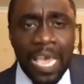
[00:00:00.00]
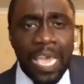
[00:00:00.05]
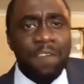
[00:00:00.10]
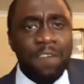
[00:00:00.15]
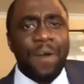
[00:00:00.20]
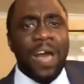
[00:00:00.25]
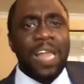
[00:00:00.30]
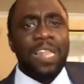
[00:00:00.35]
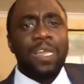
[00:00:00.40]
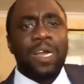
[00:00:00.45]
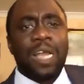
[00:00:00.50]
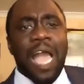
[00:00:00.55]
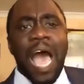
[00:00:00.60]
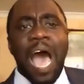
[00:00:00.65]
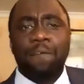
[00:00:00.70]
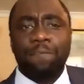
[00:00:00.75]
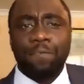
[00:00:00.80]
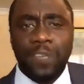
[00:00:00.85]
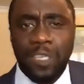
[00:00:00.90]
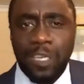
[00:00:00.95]
if I look
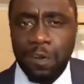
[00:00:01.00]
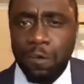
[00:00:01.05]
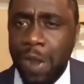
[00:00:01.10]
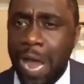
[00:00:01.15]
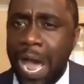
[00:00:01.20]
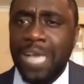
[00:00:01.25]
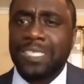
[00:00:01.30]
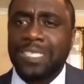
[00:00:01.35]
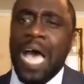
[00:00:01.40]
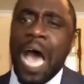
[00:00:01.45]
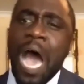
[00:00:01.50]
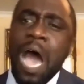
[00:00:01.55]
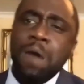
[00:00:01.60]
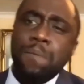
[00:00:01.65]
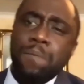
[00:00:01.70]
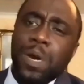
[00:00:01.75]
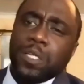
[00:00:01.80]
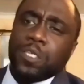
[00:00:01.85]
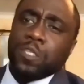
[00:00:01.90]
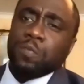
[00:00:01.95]
after the grass, how
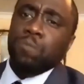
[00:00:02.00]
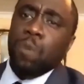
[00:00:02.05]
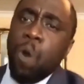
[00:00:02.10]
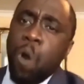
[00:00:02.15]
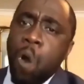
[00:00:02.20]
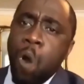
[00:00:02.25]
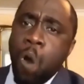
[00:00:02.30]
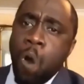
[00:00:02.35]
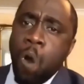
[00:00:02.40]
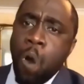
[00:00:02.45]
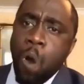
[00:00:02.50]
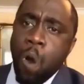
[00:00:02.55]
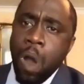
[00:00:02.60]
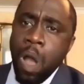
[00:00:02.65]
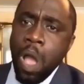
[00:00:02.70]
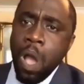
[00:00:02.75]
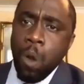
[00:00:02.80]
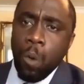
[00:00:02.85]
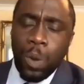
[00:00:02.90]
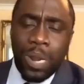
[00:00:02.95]
much more
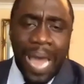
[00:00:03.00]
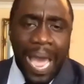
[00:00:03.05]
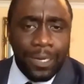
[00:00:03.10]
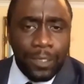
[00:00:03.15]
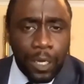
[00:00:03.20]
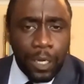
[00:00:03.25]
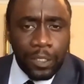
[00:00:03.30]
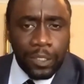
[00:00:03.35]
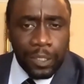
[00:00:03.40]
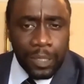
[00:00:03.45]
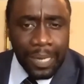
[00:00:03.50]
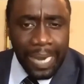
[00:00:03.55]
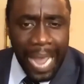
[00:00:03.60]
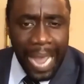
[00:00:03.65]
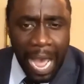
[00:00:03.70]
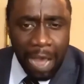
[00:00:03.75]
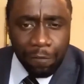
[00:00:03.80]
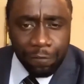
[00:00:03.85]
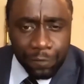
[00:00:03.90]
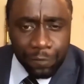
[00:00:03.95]
would I not look
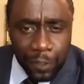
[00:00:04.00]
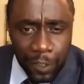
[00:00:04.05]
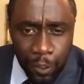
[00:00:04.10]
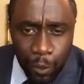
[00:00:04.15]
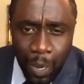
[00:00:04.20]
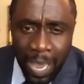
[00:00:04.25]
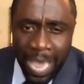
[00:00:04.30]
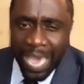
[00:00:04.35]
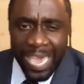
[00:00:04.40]
after you?